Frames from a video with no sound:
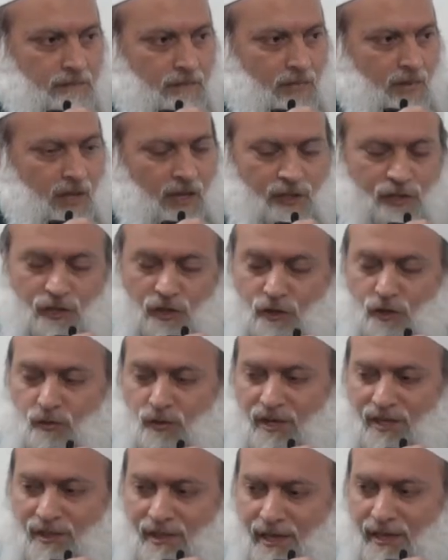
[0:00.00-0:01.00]
And so do
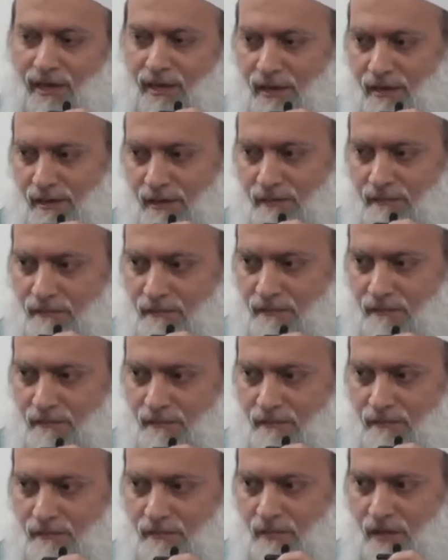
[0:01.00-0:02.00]
we think
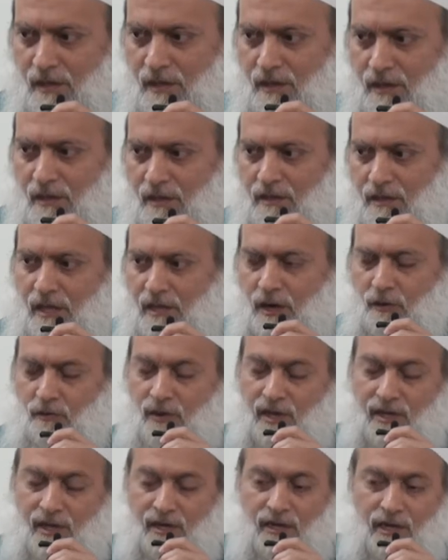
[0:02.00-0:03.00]
that we
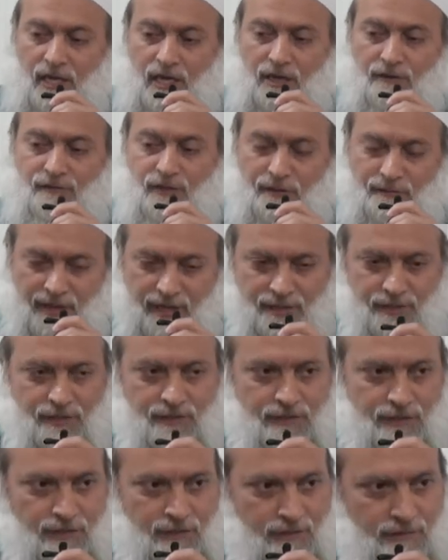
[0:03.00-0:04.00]
can leave the
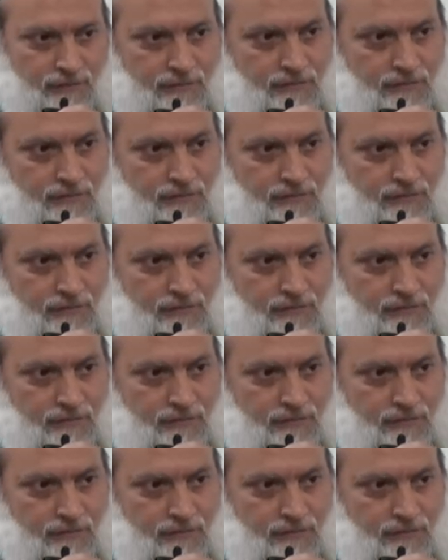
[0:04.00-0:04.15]
Messenger,